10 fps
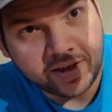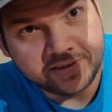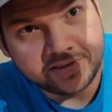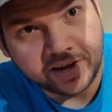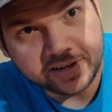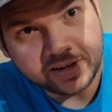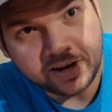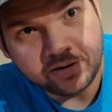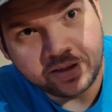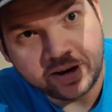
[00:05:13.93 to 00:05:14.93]
I tucked
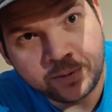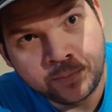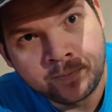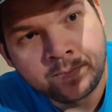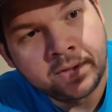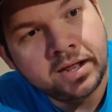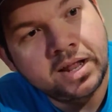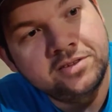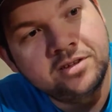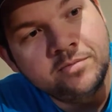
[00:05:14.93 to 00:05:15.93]
it under there.
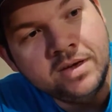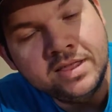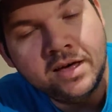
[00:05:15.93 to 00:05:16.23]
Now, to me,